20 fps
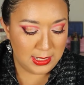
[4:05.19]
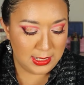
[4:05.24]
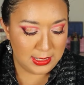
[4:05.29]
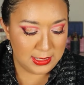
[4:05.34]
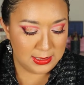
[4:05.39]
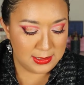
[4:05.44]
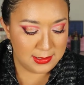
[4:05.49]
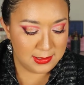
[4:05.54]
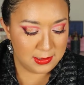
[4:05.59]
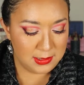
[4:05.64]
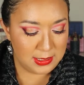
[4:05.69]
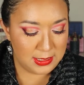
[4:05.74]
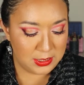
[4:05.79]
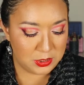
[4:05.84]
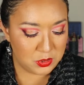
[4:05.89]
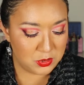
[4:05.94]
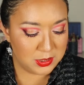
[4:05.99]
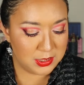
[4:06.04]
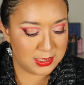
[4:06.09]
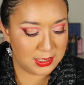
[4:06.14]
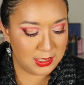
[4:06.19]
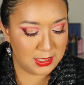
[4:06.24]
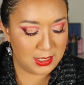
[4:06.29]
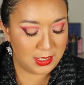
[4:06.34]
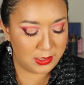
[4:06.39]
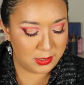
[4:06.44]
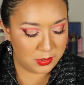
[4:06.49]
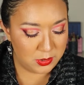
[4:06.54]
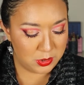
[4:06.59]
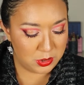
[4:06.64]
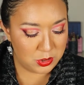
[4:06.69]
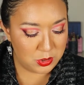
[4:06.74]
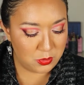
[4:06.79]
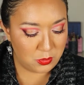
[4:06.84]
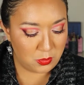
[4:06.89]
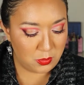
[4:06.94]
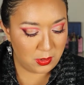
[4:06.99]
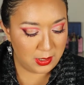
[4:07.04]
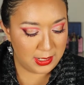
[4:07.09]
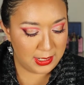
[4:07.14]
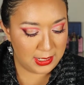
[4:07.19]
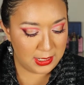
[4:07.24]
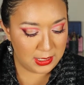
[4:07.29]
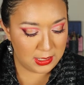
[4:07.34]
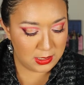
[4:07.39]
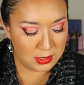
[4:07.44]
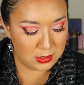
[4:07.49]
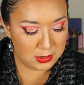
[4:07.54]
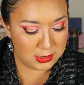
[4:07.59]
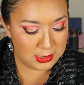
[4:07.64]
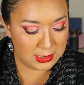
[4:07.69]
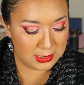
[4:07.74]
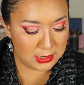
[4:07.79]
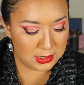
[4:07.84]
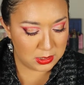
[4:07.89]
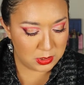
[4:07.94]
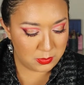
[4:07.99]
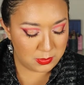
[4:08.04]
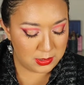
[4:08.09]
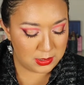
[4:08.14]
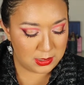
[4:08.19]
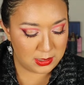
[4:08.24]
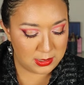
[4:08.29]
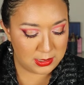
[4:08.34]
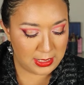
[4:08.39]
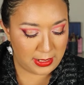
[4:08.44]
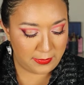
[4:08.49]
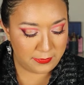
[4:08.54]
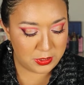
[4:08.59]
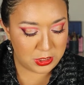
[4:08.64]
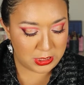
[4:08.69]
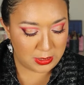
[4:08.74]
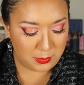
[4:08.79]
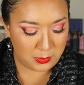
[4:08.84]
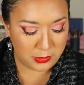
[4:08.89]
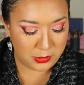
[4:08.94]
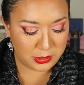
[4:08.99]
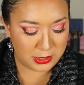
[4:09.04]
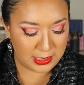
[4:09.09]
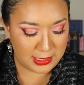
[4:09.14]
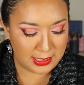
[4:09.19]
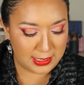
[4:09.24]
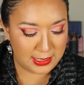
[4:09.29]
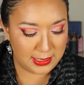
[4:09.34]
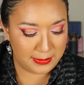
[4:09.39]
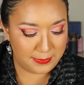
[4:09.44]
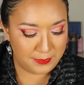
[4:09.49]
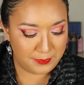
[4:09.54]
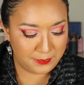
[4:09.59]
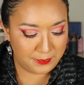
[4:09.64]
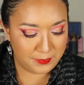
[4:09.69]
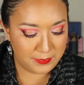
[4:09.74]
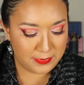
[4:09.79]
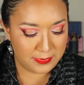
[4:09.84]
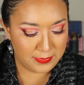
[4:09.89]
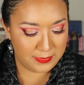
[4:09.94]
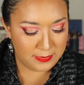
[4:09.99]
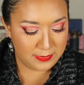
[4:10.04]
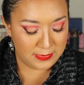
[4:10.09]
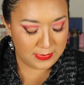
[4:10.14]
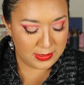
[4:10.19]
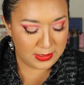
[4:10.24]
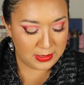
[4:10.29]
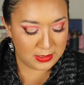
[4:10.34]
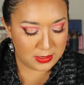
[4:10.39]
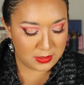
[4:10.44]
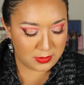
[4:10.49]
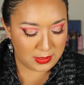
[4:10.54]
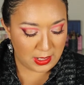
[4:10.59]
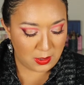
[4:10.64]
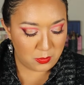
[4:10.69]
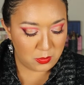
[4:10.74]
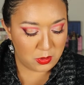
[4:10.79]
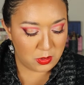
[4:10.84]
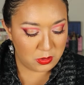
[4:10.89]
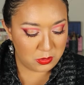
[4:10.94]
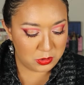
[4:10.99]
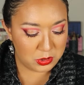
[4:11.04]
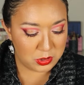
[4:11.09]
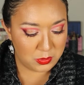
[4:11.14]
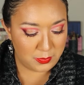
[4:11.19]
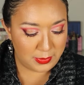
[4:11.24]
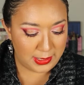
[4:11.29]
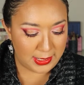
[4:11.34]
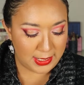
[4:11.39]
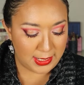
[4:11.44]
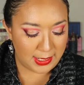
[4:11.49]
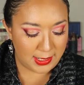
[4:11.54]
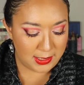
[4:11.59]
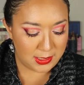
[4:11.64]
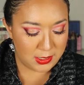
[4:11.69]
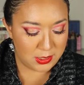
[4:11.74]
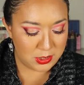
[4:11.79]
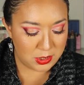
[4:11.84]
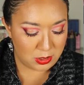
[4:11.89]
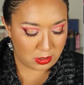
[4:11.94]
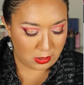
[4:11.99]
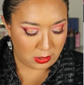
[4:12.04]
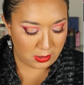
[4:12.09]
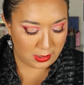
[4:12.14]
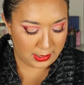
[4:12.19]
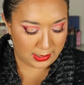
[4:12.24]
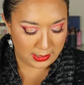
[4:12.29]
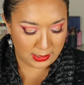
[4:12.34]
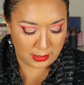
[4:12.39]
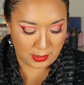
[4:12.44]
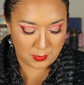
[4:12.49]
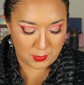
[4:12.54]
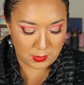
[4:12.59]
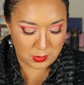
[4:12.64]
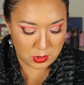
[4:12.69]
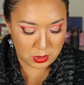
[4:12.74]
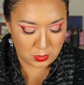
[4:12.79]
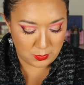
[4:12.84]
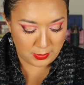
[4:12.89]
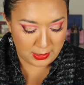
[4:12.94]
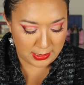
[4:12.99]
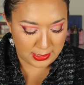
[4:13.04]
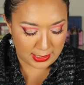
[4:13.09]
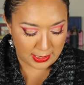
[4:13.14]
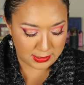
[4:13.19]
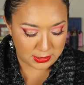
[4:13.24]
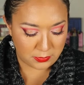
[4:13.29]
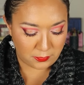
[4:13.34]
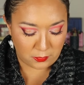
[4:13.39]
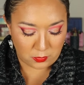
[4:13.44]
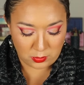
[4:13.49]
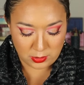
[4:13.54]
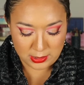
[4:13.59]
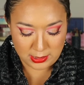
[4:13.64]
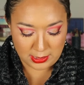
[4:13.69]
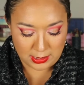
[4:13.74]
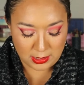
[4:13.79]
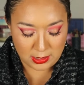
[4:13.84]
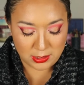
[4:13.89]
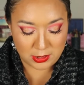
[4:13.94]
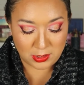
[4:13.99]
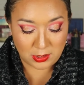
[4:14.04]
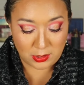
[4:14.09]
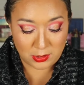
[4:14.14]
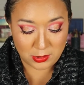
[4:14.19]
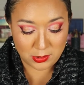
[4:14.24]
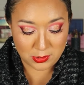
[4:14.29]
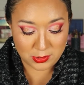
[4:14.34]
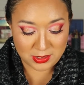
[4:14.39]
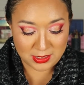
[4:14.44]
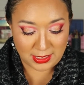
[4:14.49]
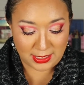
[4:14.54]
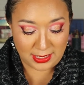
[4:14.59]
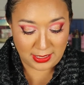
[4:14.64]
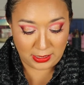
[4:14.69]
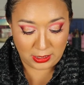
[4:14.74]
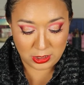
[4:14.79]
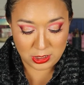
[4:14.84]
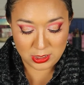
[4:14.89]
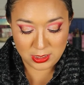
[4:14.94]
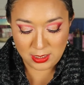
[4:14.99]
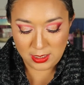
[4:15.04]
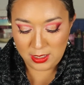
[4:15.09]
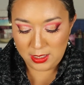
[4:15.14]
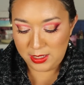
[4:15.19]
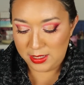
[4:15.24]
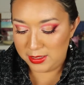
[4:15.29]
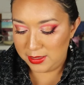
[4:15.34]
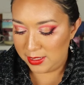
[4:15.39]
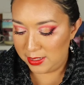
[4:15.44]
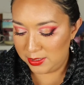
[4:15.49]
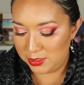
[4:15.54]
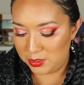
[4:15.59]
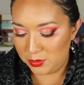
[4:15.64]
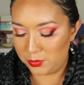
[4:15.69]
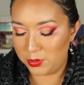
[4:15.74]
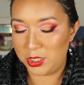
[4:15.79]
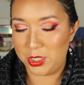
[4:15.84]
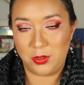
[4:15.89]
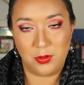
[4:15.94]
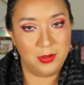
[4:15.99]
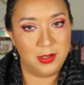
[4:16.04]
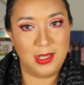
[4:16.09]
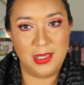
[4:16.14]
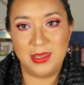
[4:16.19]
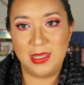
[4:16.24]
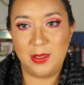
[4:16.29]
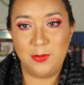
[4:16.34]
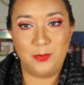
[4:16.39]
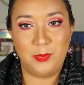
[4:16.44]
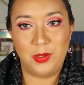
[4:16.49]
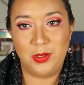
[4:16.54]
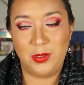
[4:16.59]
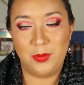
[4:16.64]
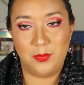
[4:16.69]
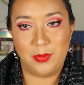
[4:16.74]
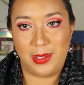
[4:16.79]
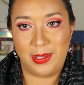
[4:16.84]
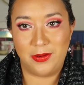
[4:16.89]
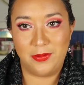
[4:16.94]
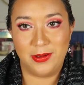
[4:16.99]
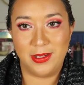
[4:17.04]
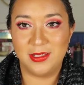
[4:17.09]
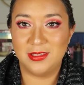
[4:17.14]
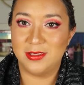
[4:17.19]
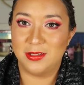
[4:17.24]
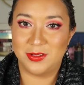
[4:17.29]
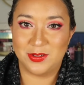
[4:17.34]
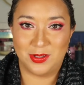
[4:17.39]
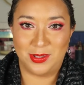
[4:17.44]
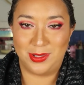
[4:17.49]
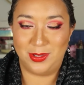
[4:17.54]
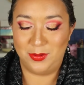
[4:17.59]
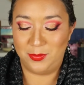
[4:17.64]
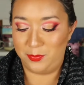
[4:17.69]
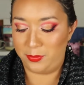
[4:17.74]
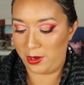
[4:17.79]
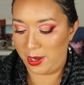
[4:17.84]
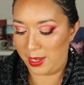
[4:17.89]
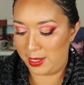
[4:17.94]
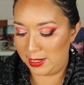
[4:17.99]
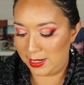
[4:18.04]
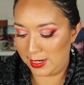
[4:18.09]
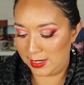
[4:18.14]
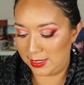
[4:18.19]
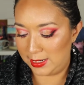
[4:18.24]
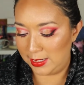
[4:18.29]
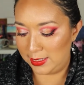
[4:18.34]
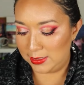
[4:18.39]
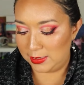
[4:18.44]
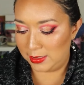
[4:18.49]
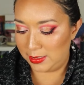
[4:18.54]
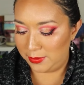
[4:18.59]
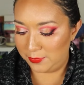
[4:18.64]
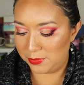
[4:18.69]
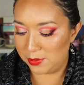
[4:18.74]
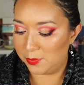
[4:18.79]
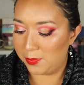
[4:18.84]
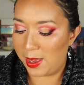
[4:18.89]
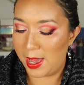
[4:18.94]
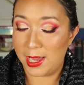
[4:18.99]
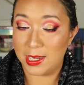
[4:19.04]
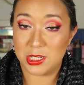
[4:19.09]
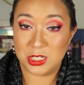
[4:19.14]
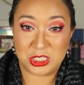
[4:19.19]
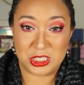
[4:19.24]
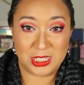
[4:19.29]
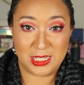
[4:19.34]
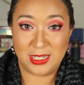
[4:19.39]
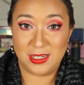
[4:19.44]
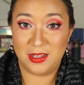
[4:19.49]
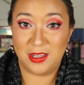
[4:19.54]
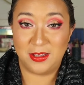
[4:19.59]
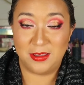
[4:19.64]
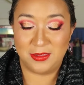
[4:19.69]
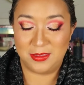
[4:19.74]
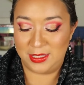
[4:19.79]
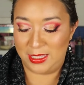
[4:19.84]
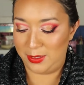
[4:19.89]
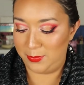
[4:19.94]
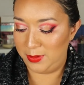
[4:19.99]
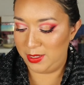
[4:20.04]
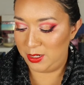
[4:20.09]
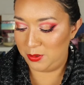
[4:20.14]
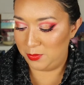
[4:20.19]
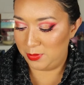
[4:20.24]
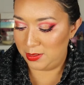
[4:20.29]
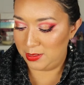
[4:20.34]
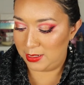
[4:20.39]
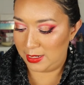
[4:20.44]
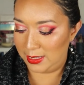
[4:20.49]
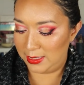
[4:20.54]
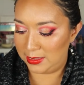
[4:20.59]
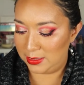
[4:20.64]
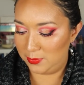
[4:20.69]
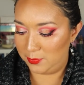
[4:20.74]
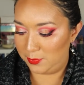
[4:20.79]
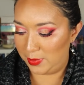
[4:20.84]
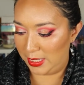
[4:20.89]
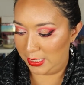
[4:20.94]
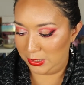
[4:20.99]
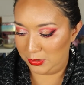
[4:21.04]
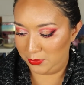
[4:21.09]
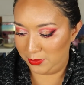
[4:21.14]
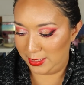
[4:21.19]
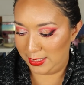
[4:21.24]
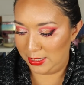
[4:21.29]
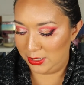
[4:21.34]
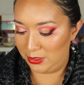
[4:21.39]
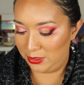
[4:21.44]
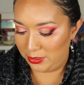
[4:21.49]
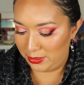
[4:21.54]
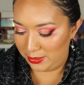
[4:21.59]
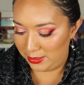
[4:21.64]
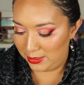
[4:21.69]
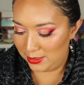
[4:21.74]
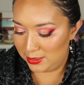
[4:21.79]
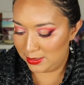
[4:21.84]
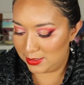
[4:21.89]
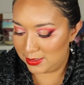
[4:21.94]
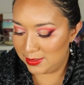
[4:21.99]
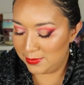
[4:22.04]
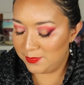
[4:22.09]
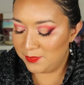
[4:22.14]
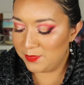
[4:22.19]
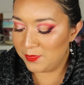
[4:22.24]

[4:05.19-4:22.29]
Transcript: It's an interesting color story, and it looks like this one does have shimmers in it. So that will also be at Target, and I'm assuming that's fourteen dollars each. That is so cute, and I think Beauty Bakery is such a cute brand. I like love their packaging and theming with like the bakery goods.